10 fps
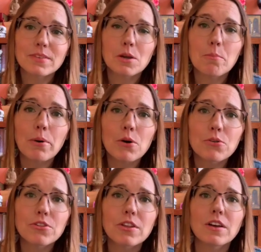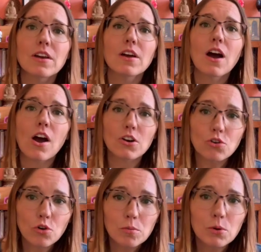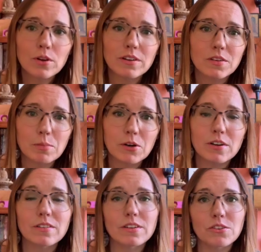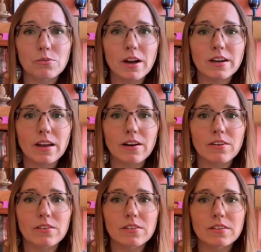Both are normal experiences right now,